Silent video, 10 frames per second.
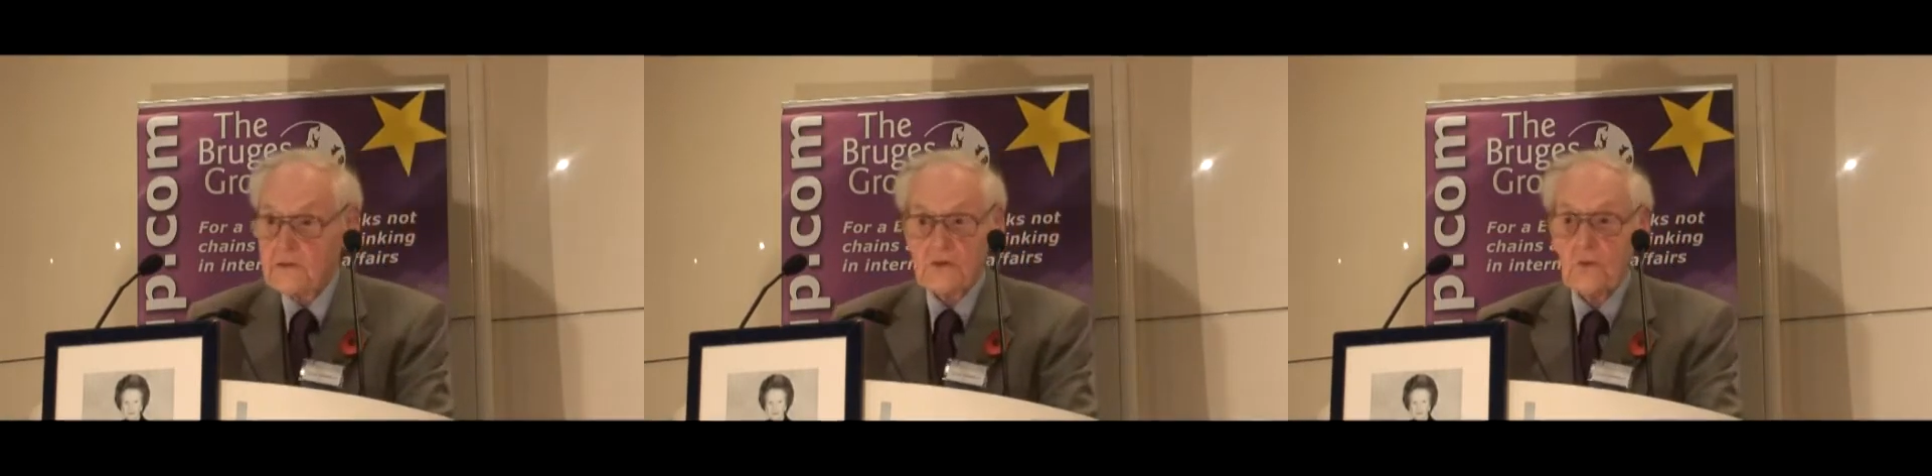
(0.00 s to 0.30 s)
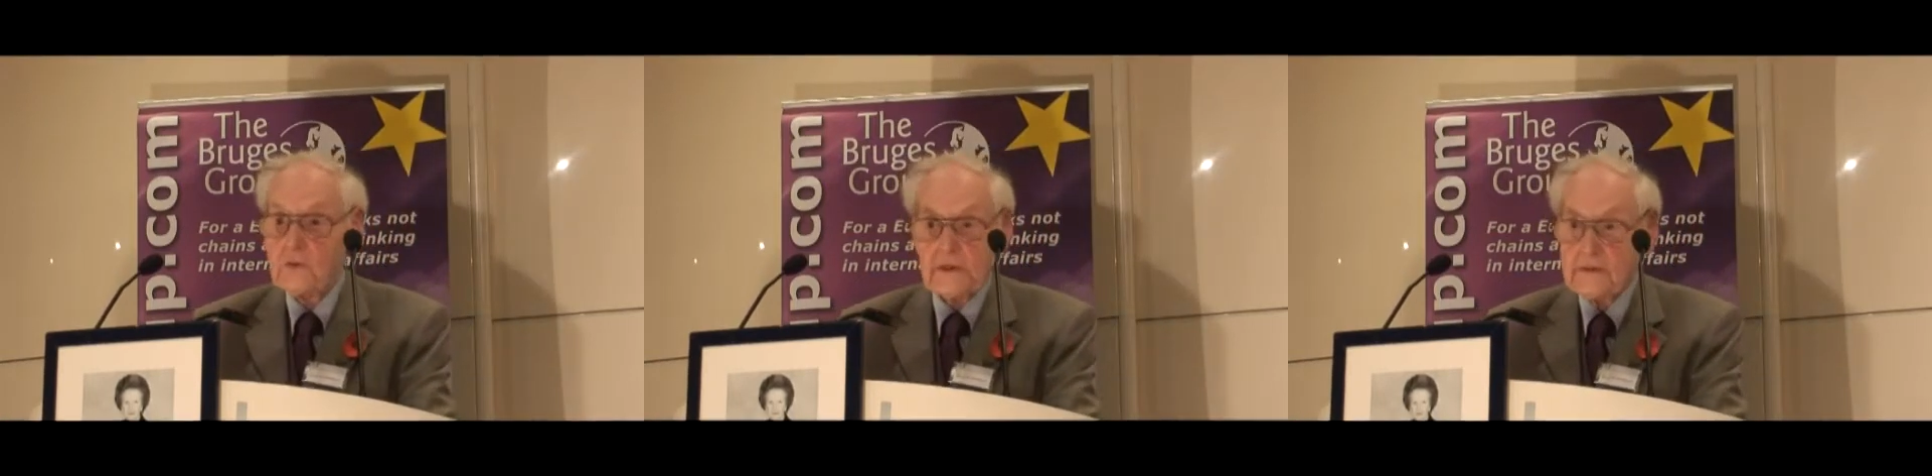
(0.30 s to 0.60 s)
the
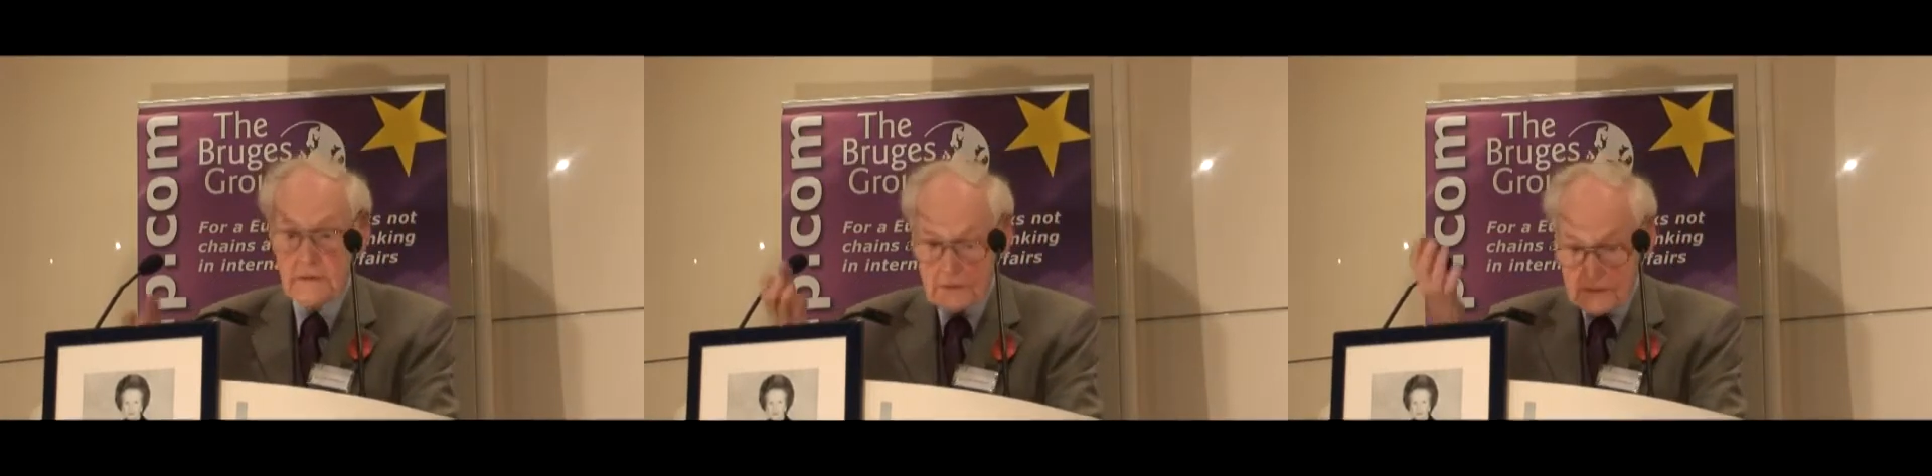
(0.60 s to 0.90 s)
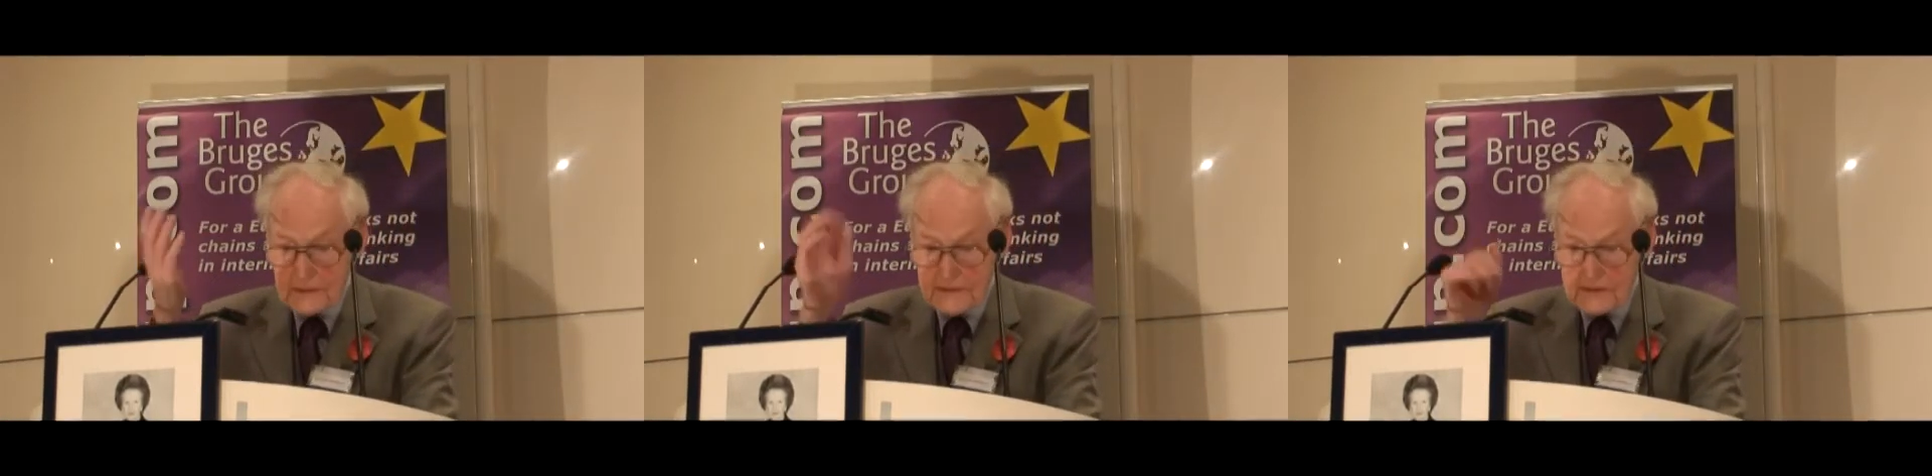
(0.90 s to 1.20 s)
Tories,
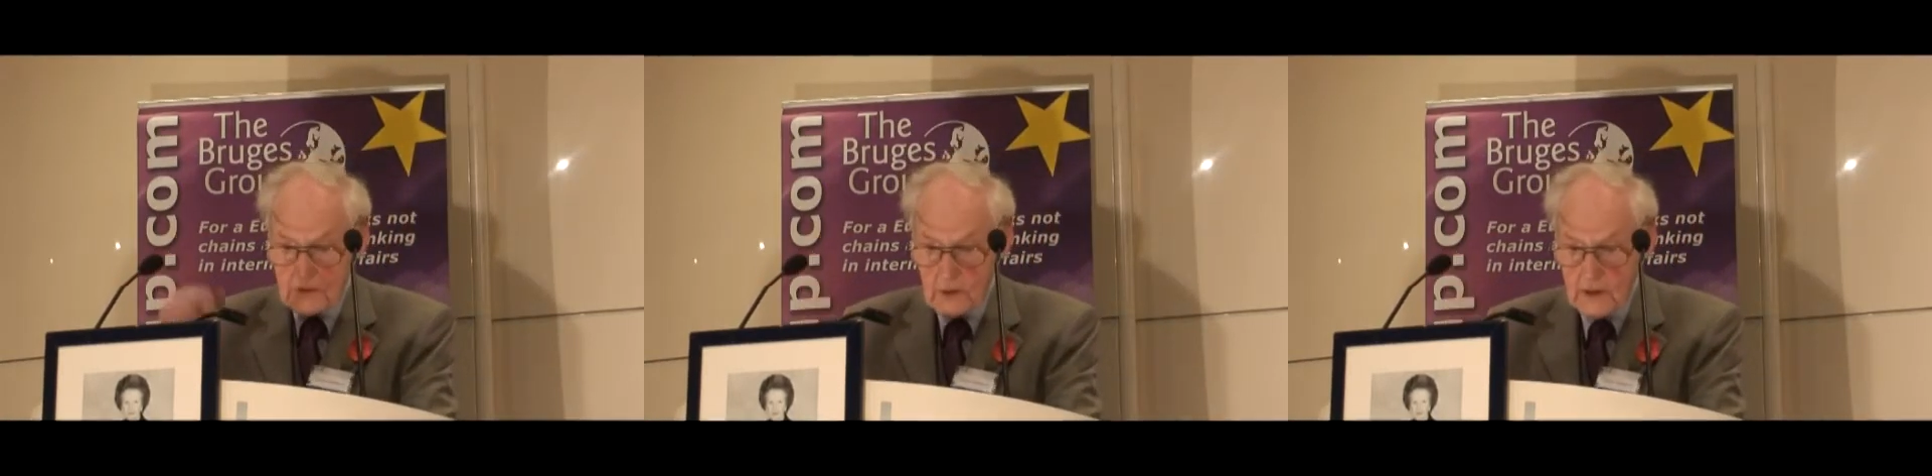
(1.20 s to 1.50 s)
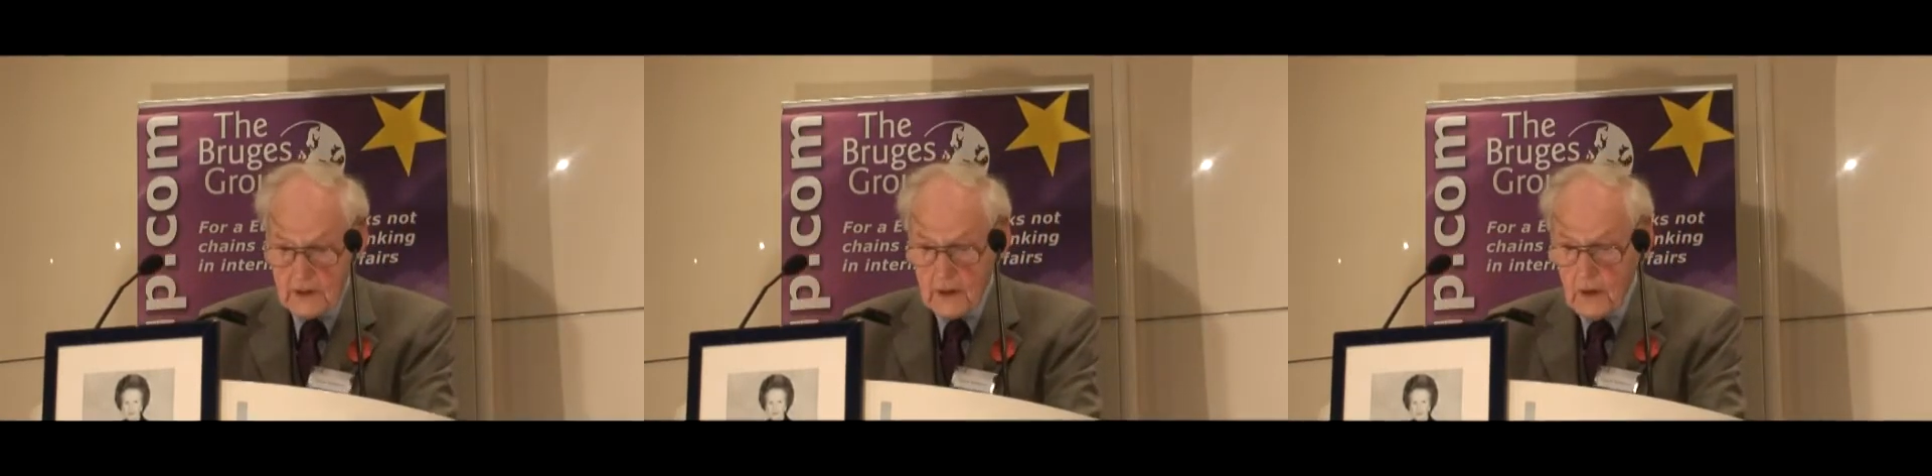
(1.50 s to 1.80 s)
it's
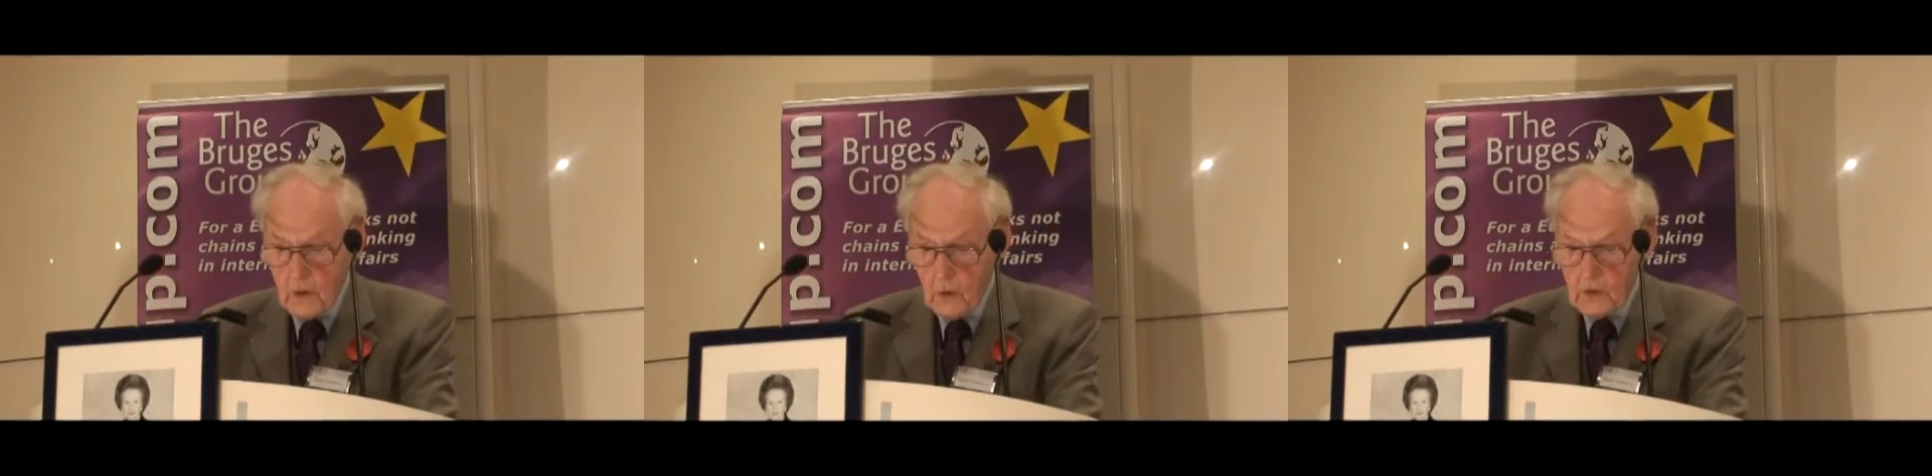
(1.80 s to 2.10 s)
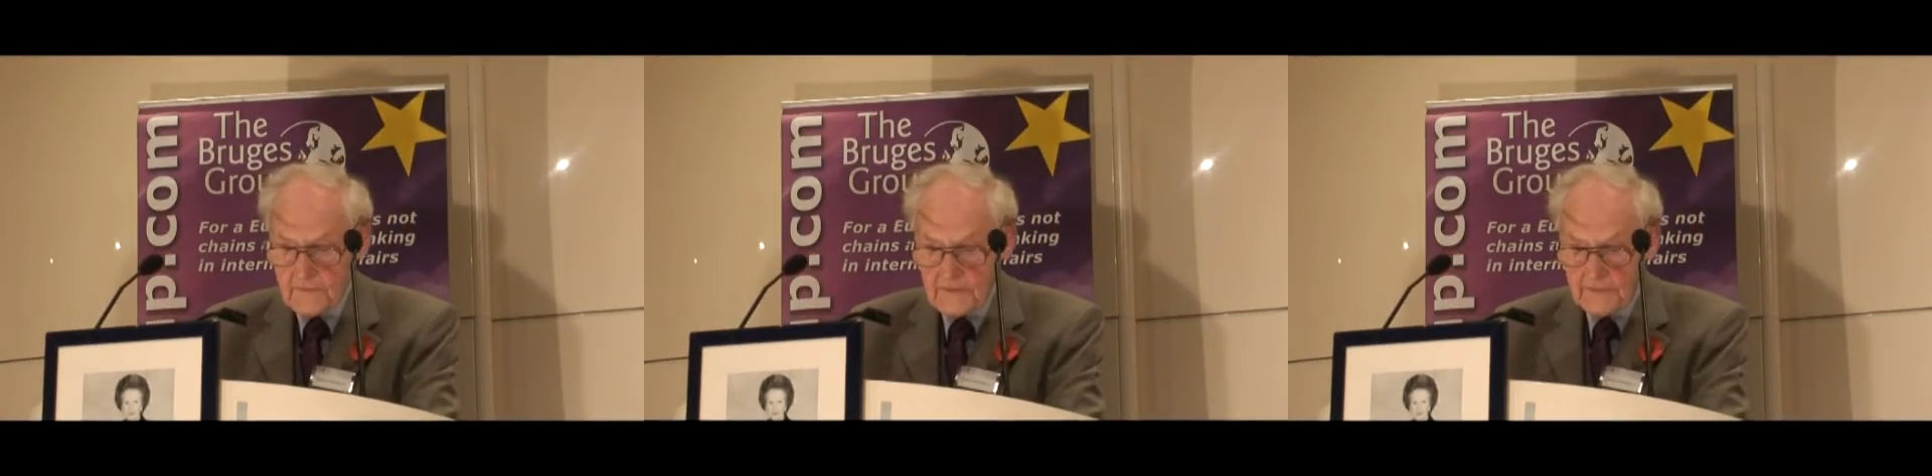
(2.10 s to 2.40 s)

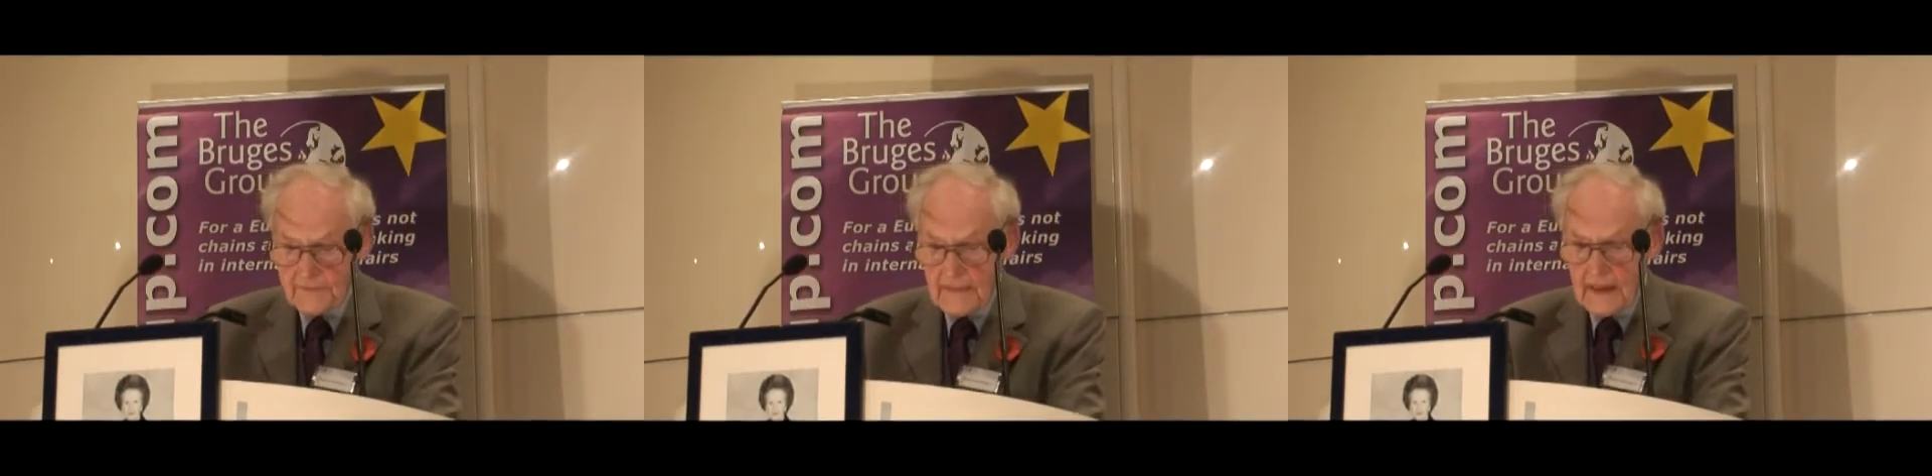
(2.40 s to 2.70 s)
all of them.